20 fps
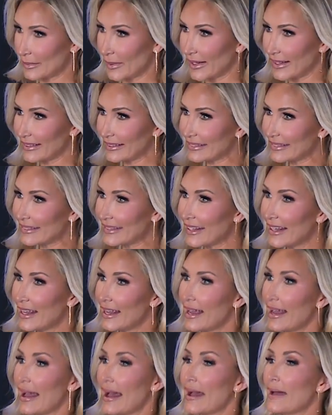space
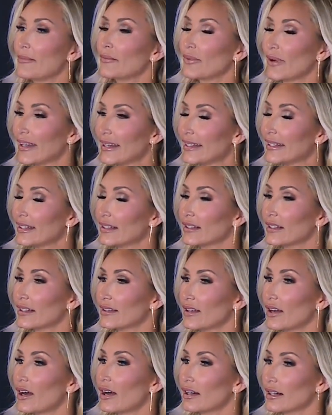um, right here
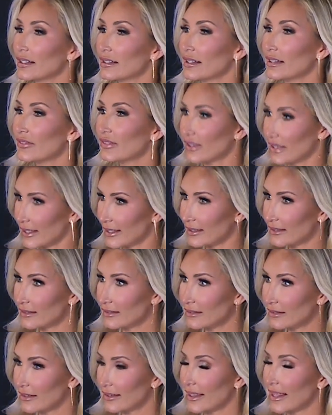in the heart of
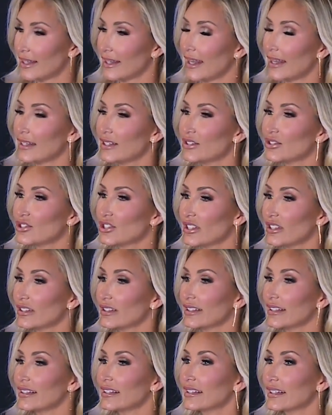Clayton that any
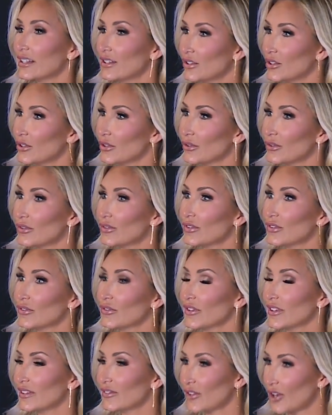charity can use
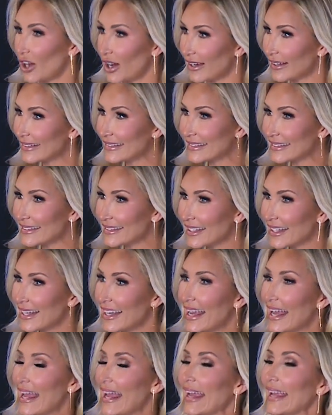free of cost.
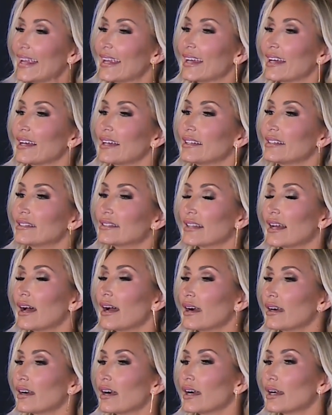And
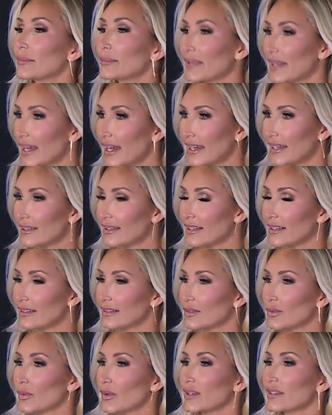our heart behind
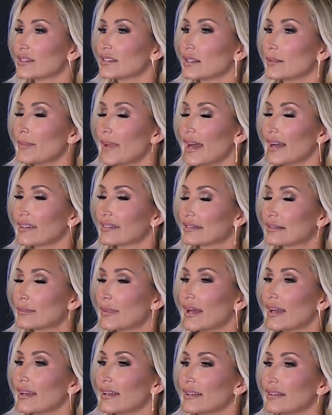this was to
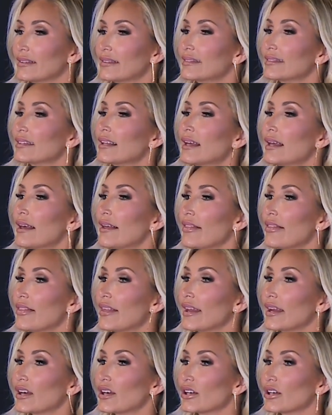maximize
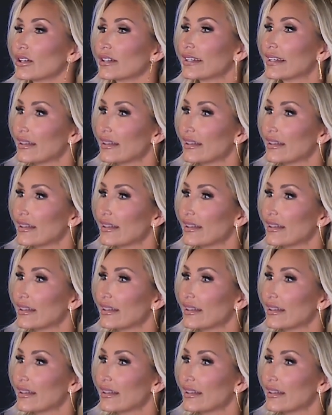their